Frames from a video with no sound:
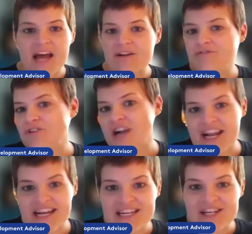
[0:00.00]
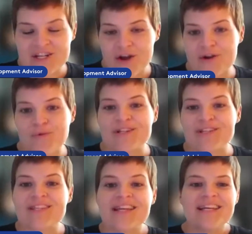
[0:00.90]
not a variety show, and
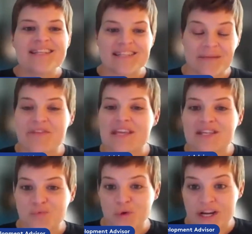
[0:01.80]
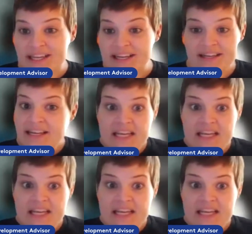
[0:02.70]
once something is working,